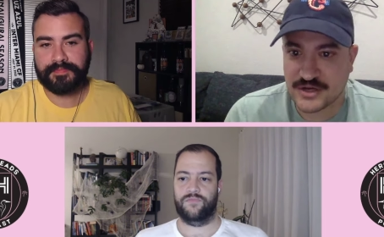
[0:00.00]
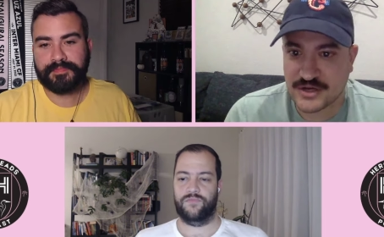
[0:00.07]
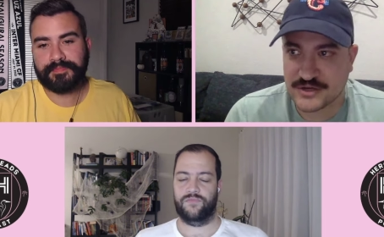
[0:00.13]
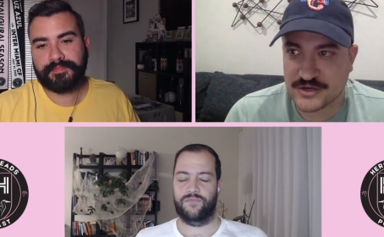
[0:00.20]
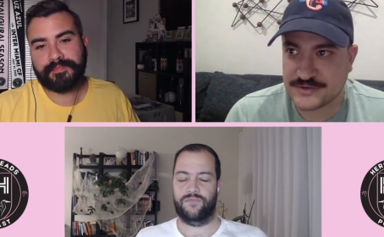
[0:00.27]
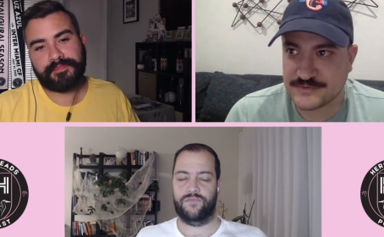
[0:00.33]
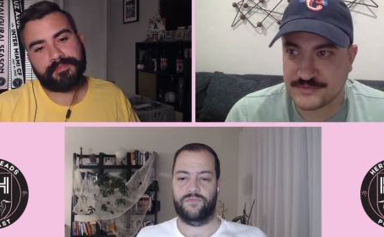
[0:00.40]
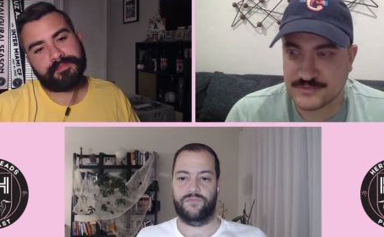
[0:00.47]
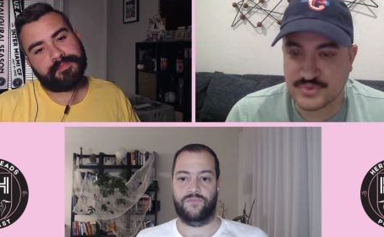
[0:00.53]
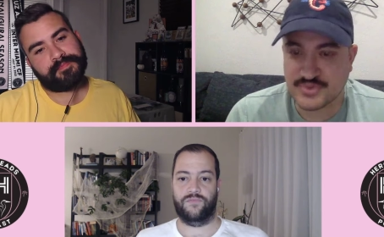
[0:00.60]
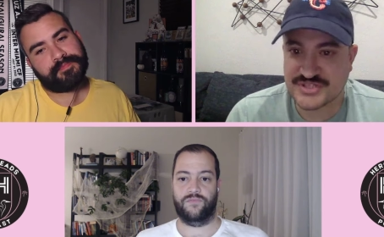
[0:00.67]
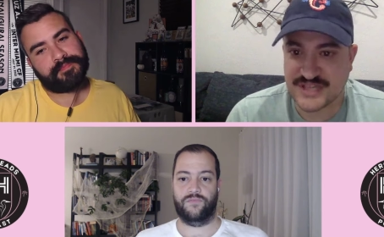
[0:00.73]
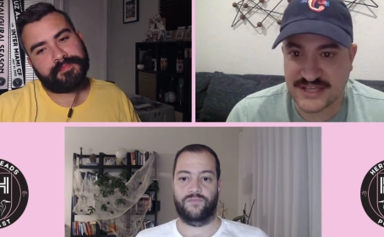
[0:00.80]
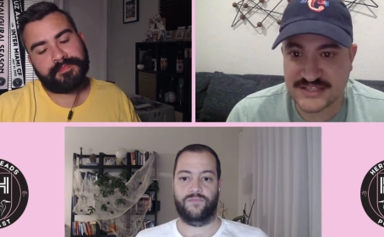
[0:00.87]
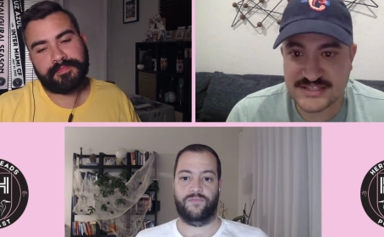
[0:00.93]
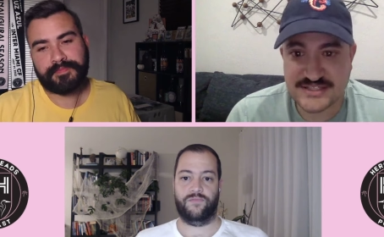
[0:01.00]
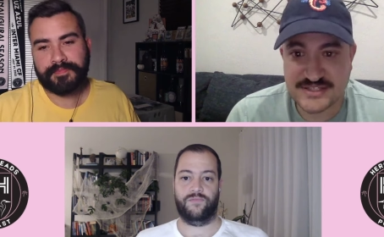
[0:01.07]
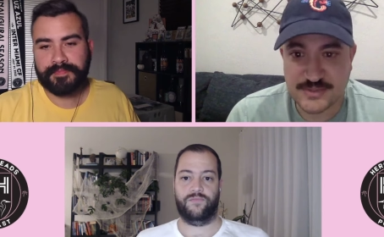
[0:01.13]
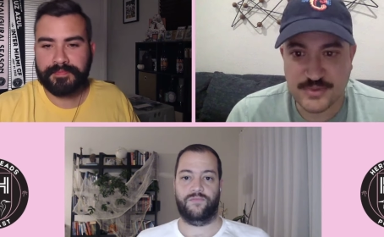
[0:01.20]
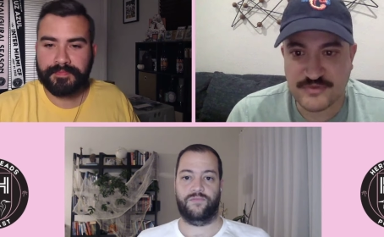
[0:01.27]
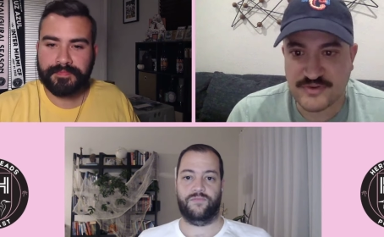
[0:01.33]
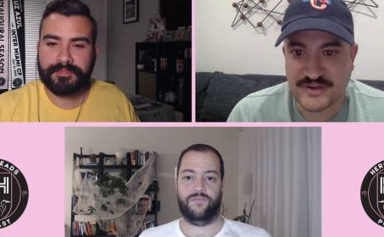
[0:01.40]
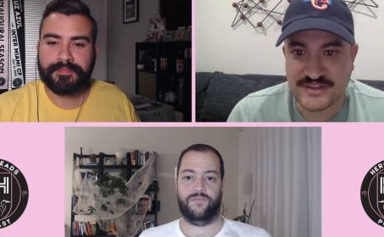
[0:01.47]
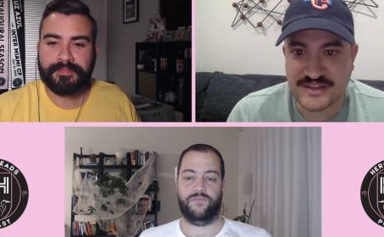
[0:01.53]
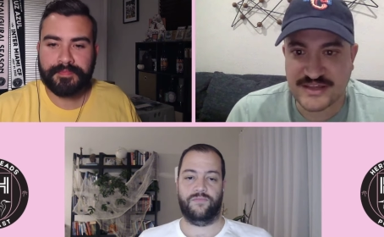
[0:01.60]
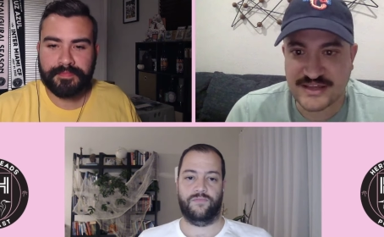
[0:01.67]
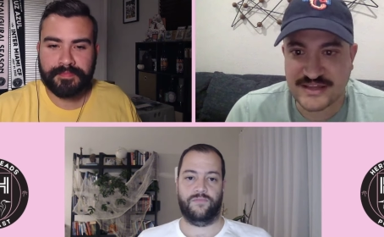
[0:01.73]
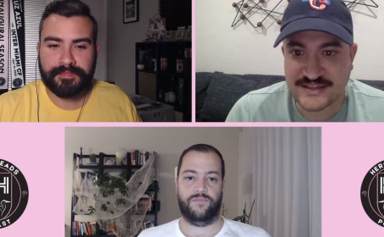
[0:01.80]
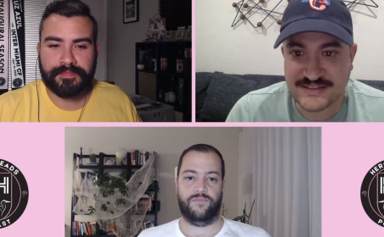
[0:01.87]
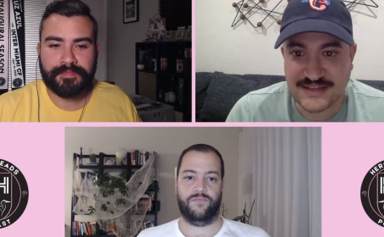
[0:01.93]
Speaker 1: on Busquets to provide
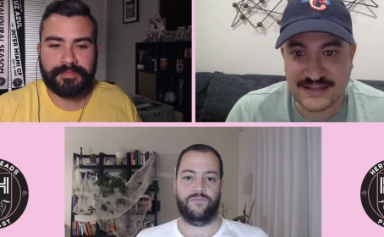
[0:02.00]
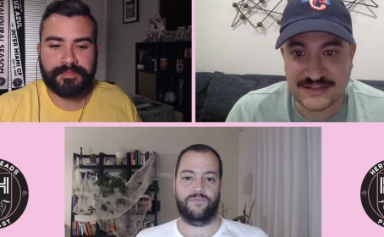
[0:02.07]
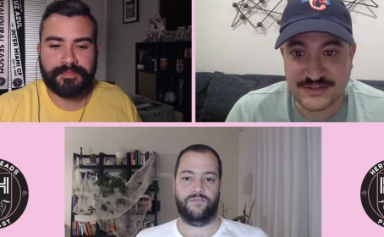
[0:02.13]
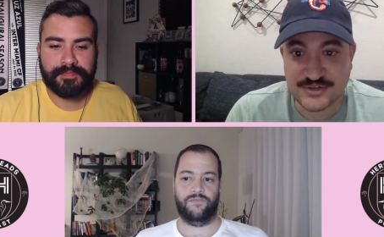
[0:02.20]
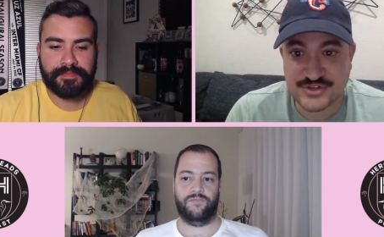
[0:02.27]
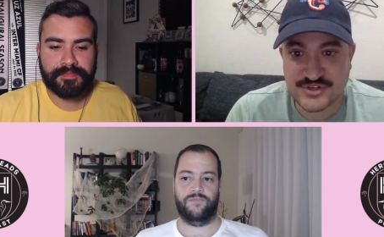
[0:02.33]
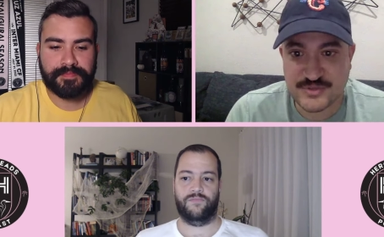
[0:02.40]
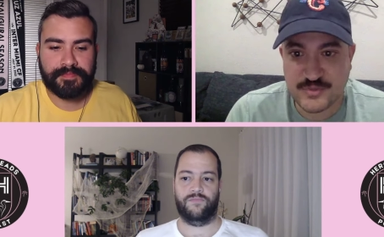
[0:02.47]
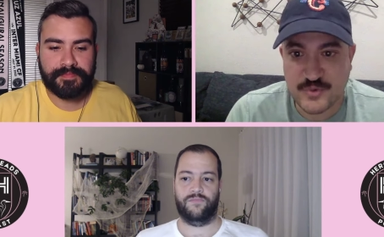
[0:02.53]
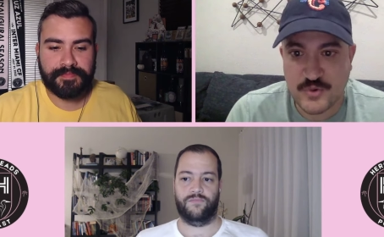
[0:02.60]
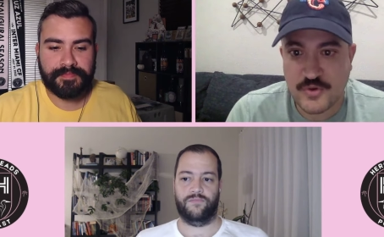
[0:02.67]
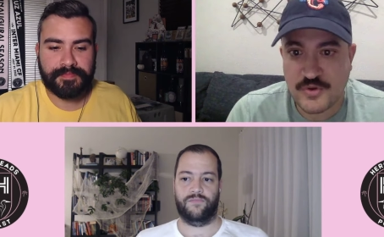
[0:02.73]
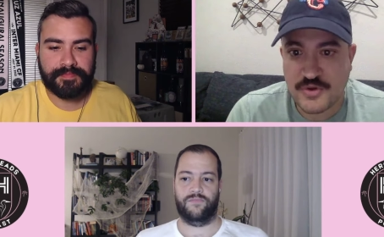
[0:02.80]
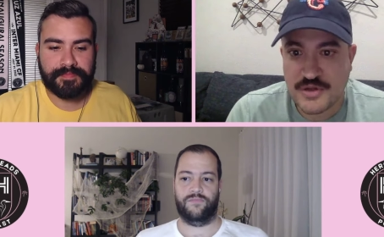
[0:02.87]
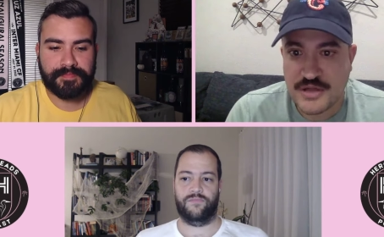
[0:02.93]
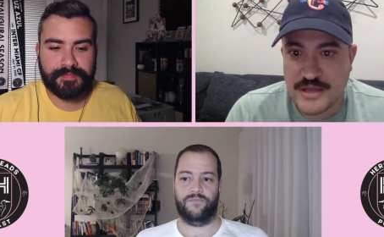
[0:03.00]
that that leadership role.